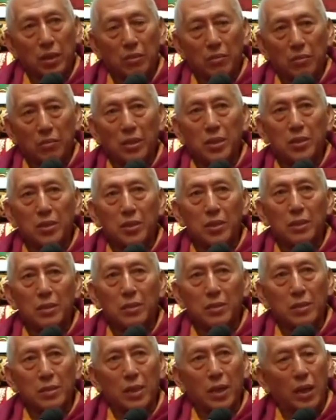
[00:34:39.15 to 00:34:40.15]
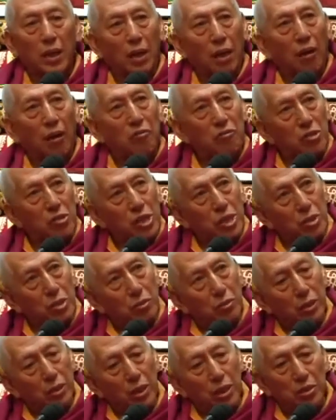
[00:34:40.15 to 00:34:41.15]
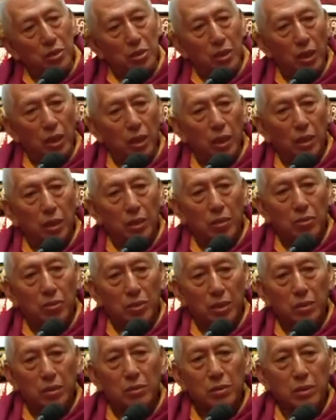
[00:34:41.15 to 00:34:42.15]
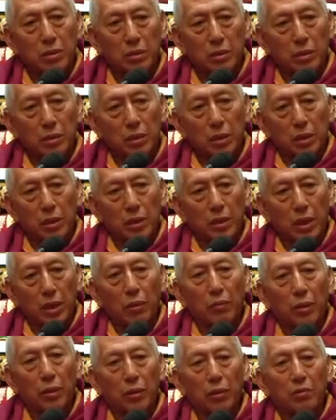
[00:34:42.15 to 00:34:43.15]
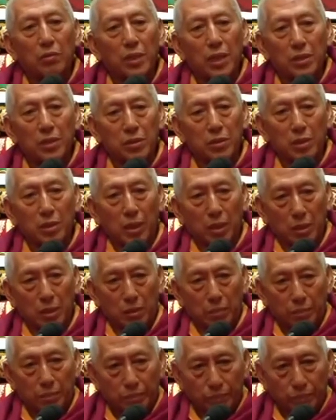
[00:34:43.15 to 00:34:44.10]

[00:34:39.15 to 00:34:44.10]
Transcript: which is contrary to the national interest, they will not hesitate